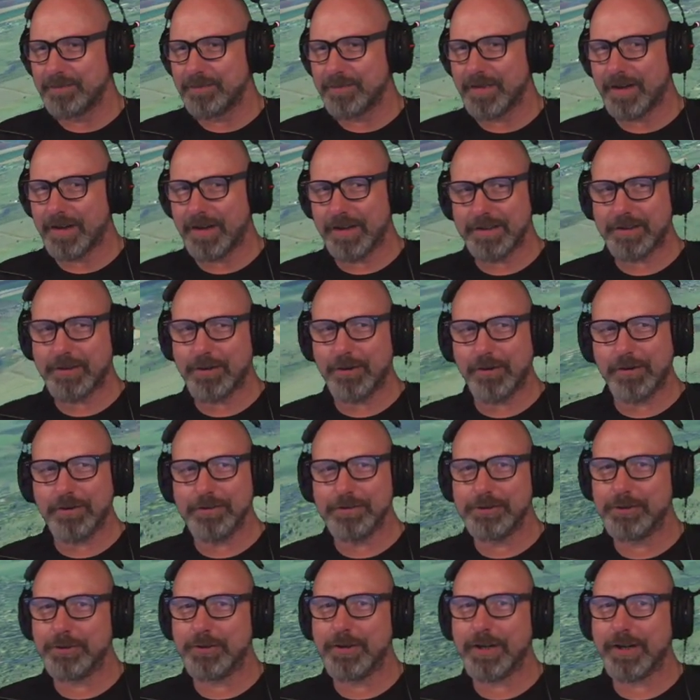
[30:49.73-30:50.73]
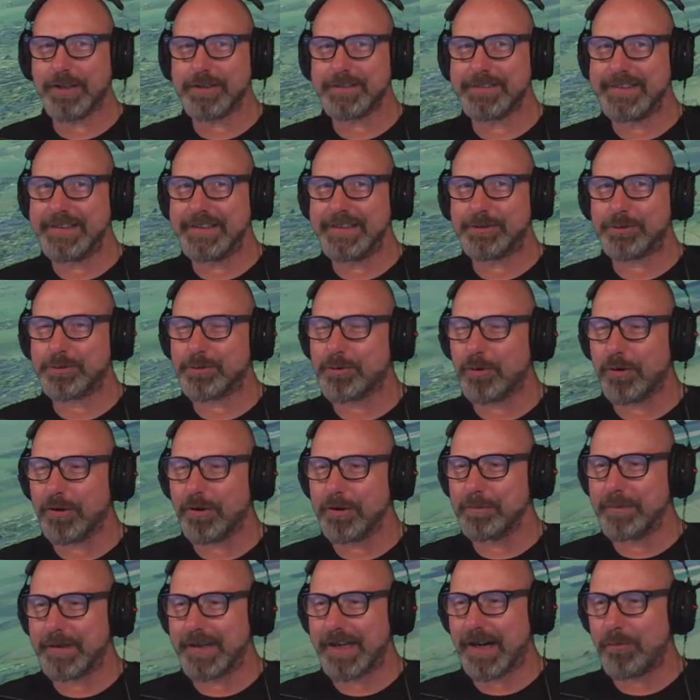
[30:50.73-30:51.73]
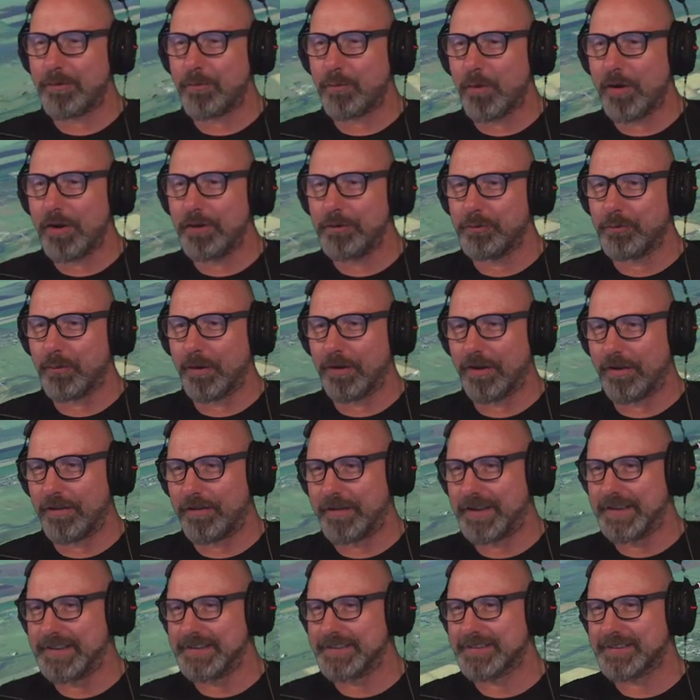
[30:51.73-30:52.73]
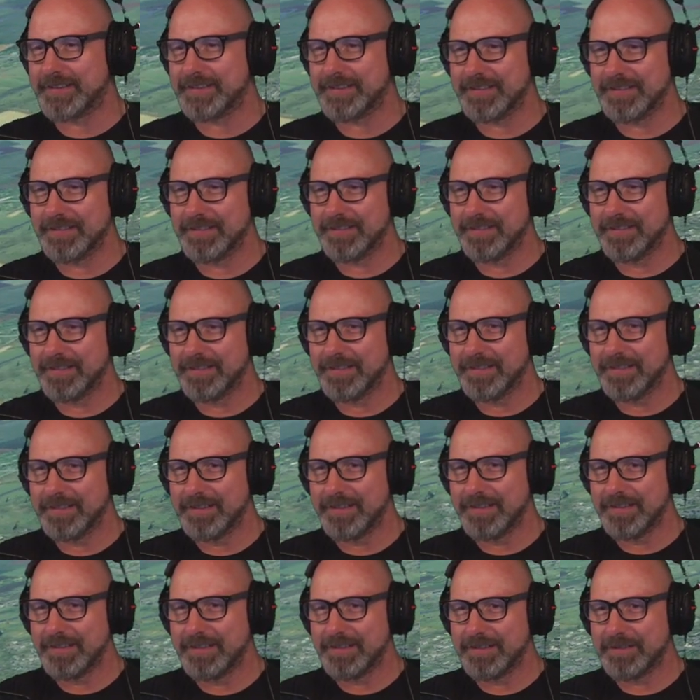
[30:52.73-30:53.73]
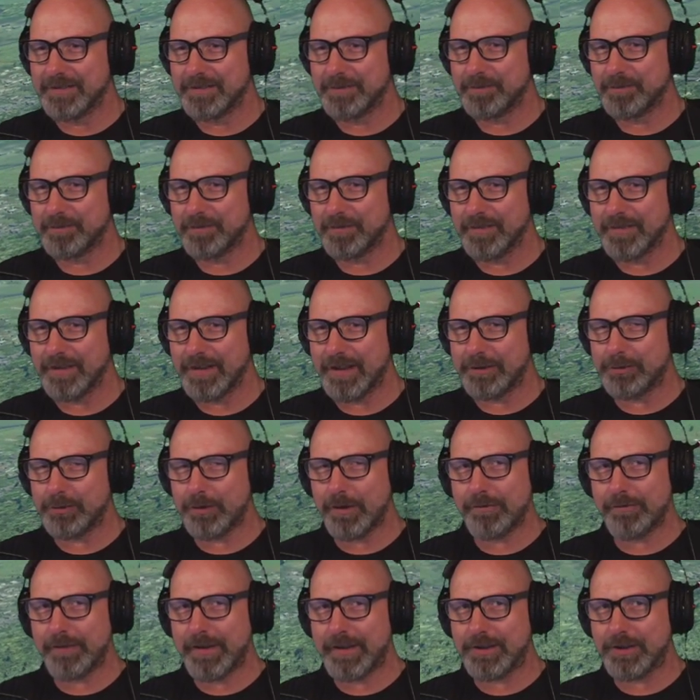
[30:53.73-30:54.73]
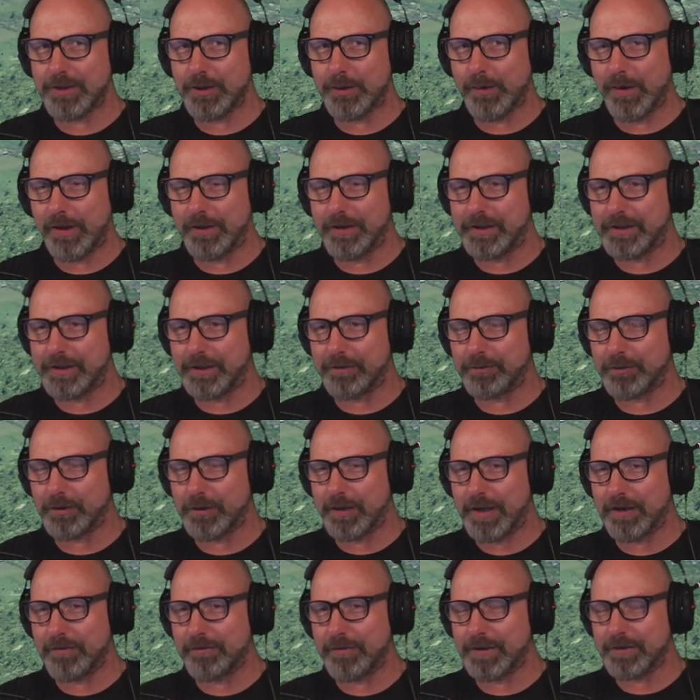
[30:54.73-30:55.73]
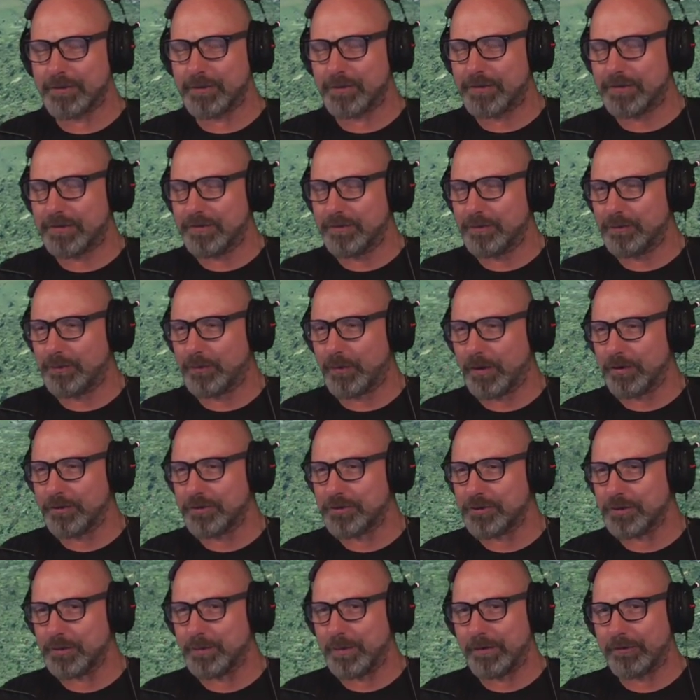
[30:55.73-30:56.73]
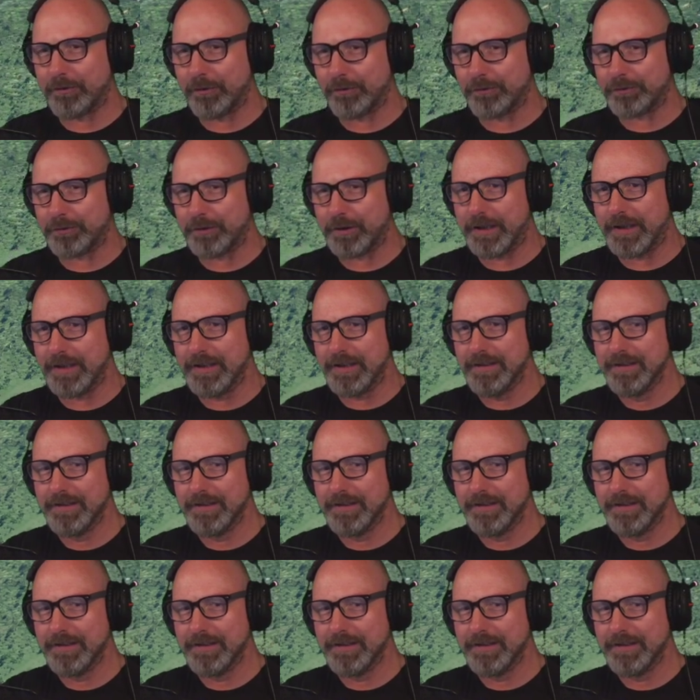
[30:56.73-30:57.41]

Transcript: I can't. You guys need to call me. I want one of these. I'll do a video on it if you give it one to me for free.